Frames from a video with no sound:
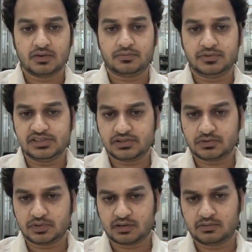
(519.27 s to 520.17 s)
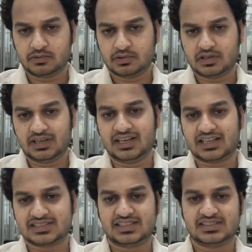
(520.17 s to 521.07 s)
Feature to download
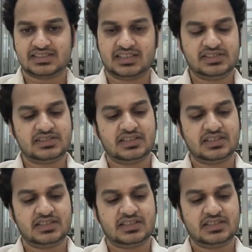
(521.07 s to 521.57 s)
last test case.